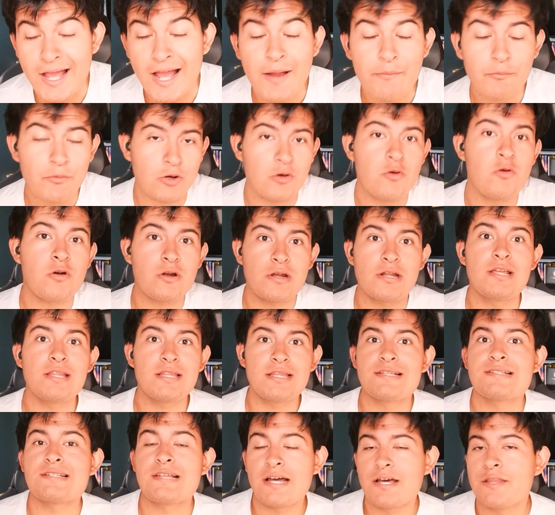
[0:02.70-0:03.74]
I'm recording
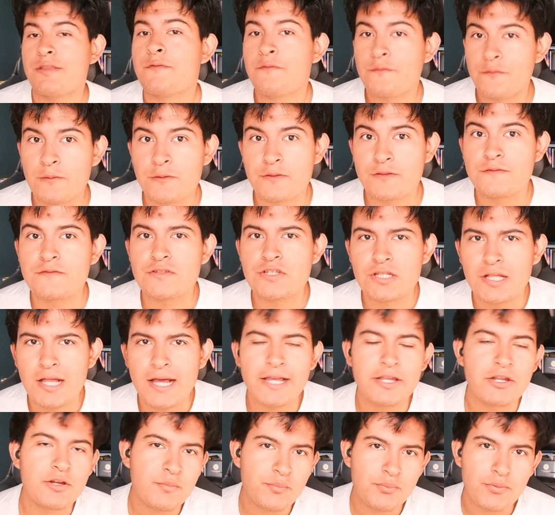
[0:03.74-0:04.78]
this on the 4th of July.
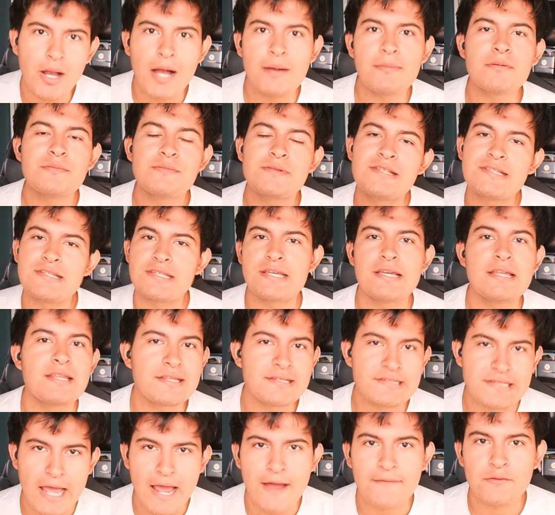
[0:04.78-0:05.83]
You're probably seeing
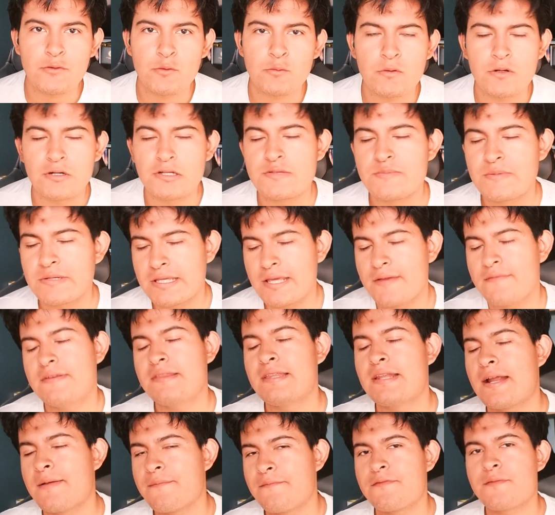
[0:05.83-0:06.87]
this afterwards, but given
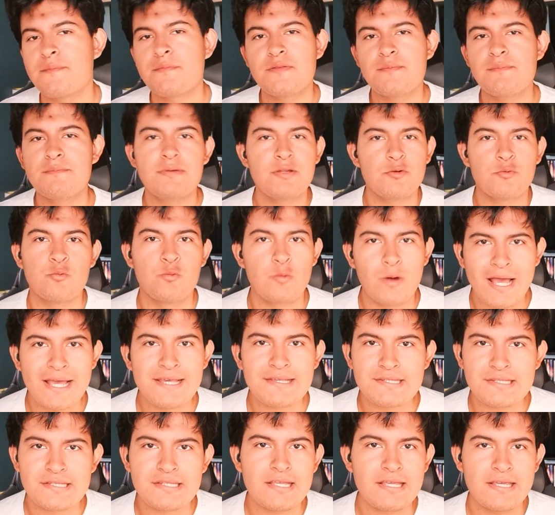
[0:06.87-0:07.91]
that I'm from the
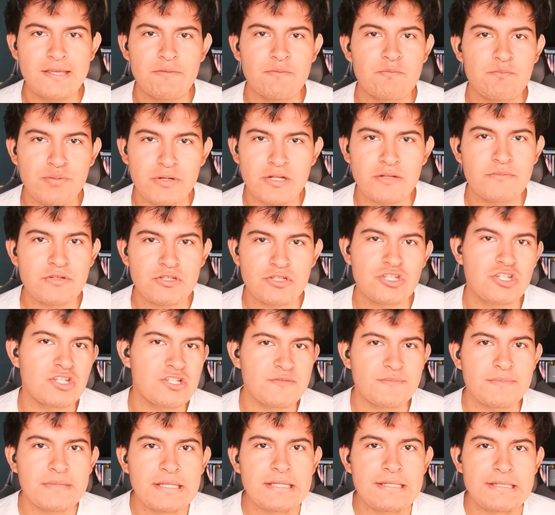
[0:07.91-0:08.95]
Midwest, it pretty much
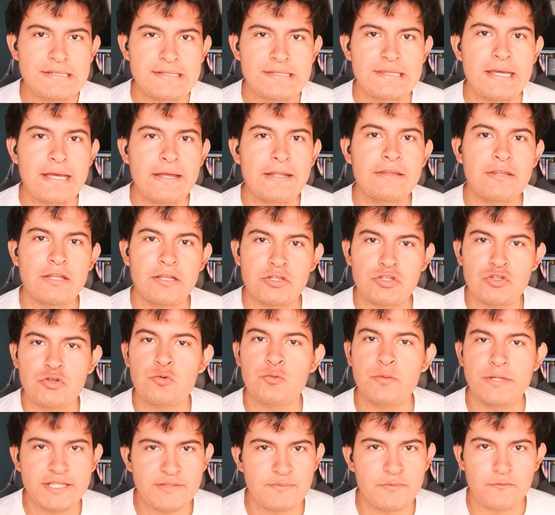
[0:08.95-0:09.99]
just means that the 2
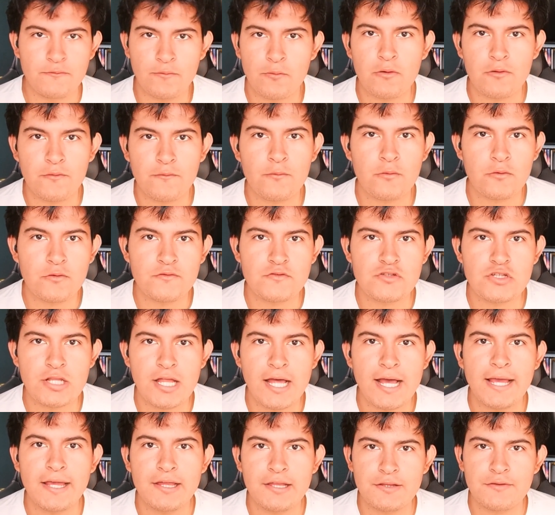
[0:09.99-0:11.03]
weeks before the 4th of
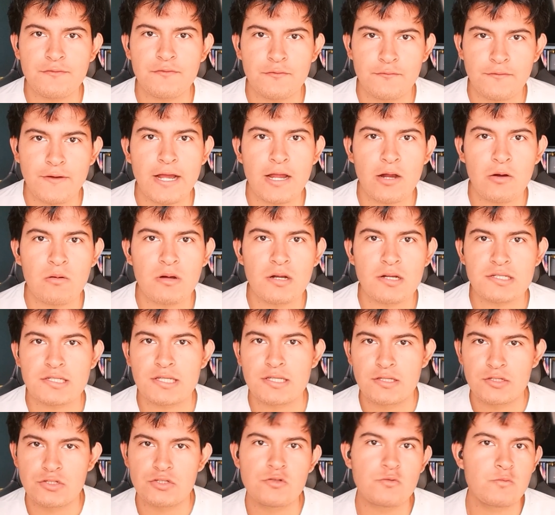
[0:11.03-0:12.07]
July is for fireworks
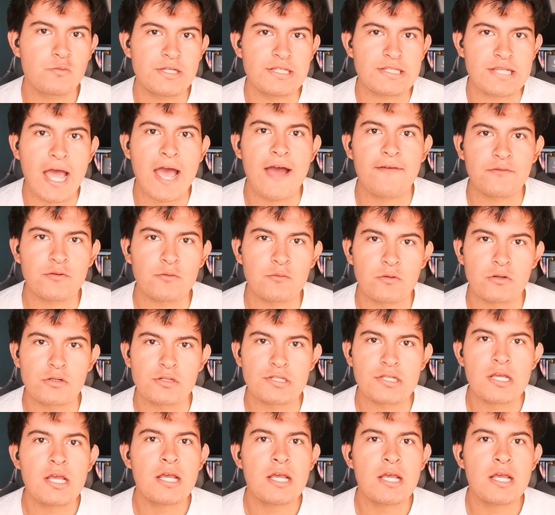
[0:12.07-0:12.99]
and the 2 weeks afterwards